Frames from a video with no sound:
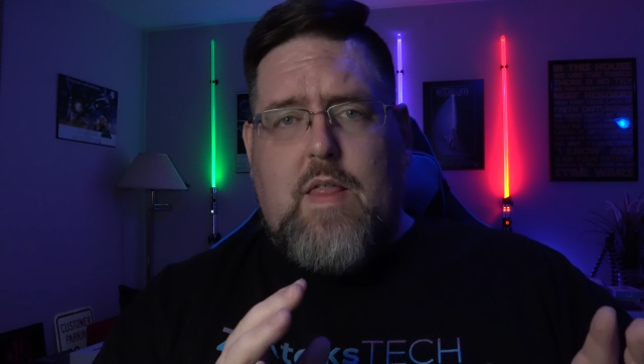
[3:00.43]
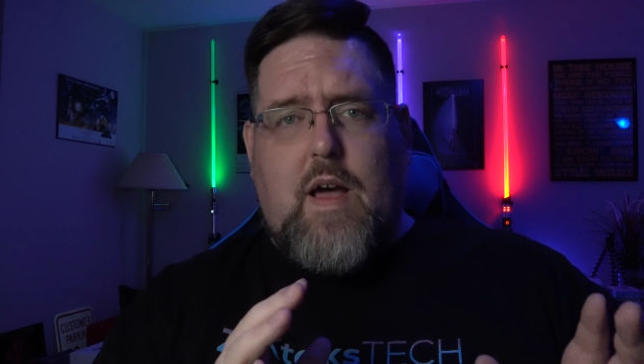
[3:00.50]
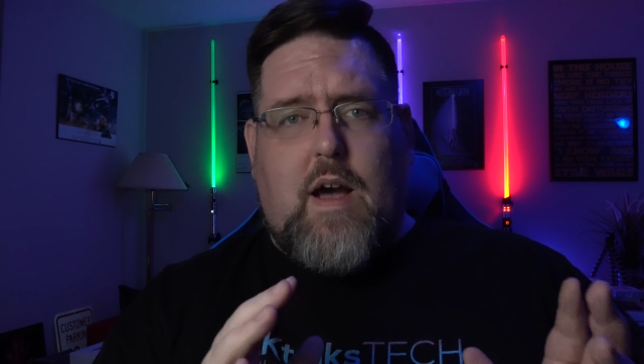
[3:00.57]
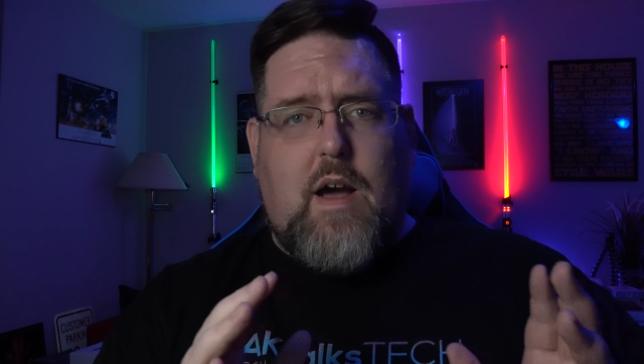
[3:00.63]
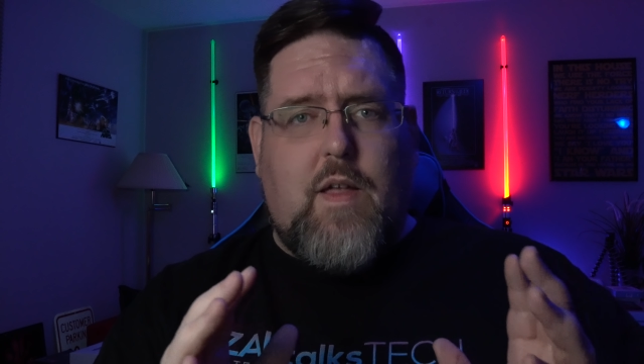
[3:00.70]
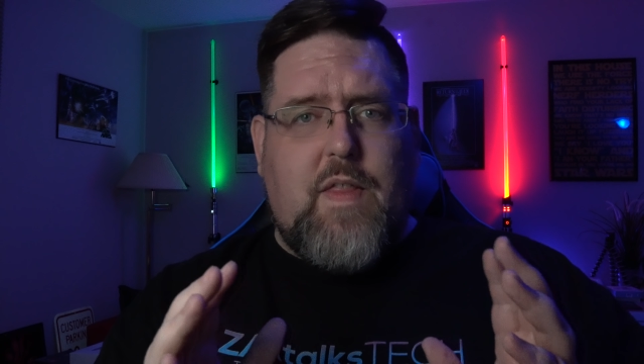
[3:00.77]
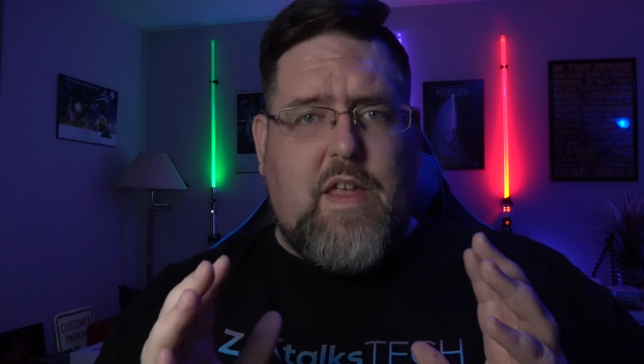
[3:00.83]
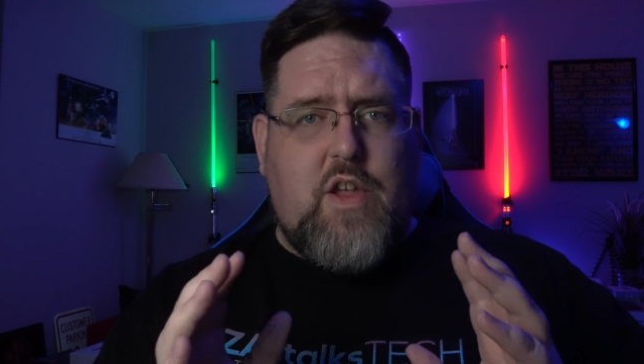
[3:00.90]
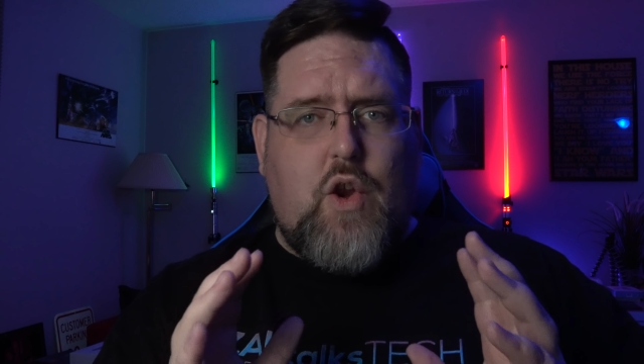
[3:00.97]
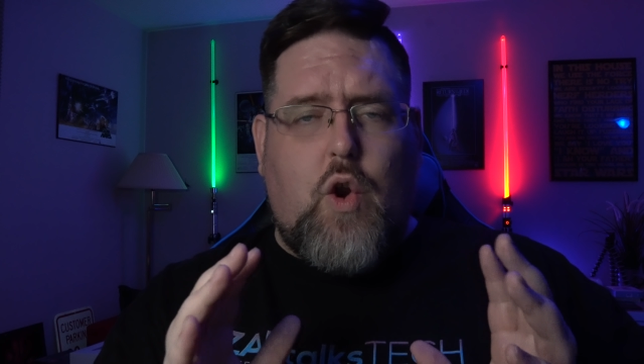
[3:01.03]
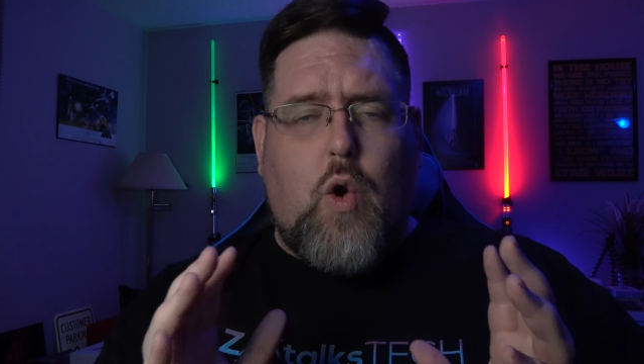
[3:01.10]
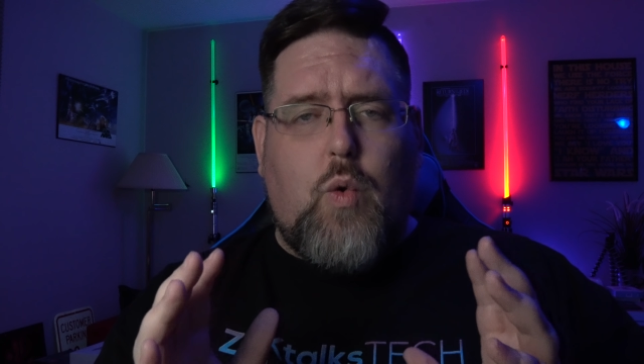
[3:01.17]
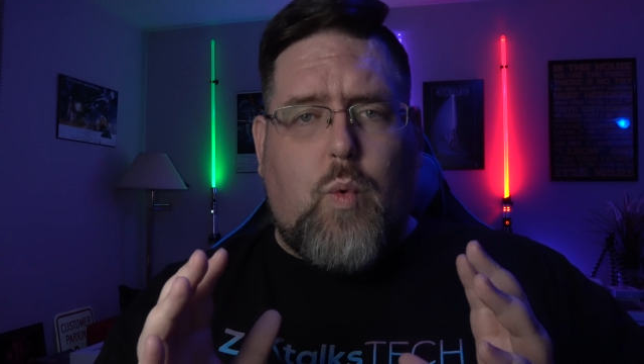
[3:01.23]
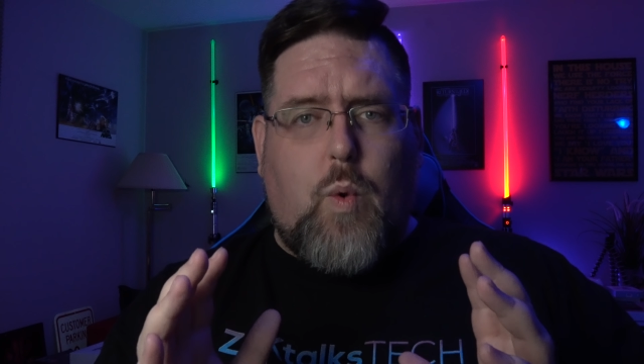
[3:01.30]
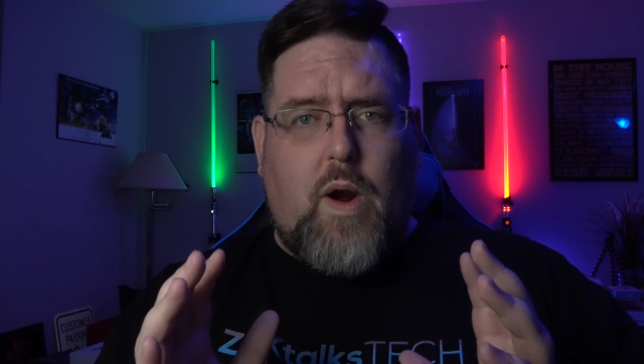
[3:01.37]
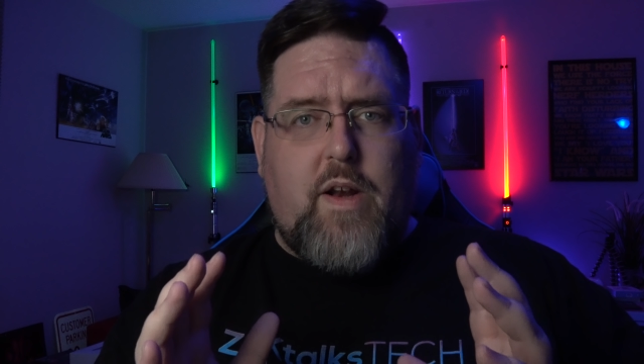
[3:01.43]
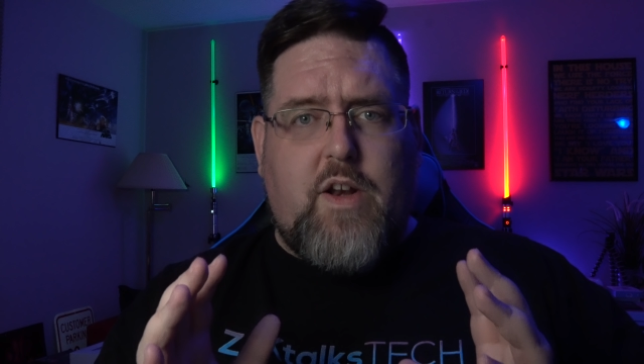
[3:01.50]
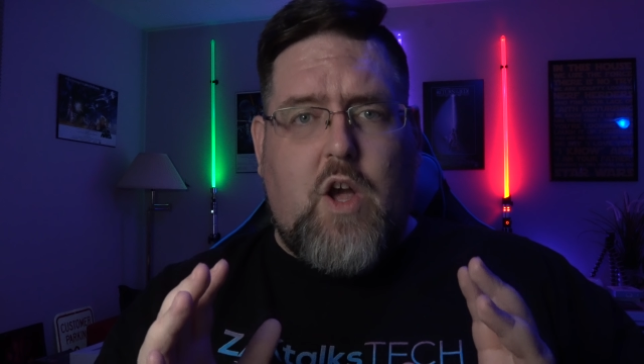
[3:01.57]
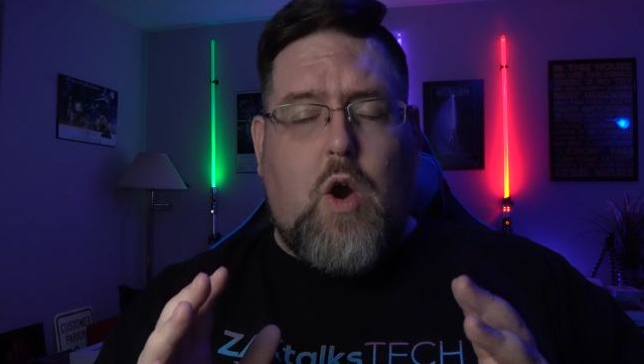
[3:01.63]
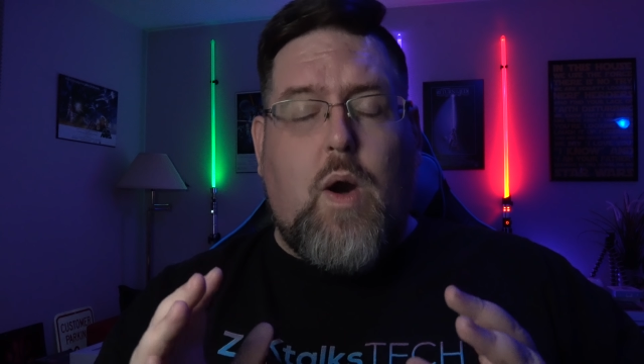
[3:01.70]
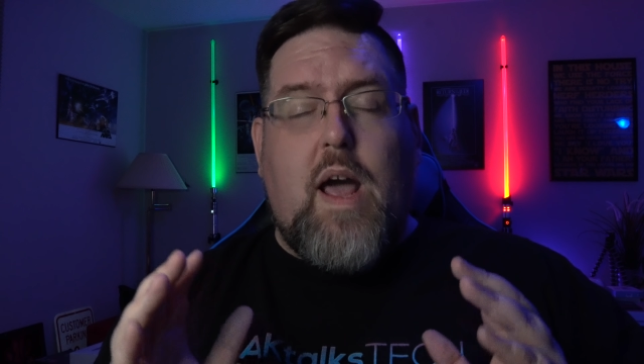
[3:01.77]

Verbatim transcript: uh, that you don't quite know.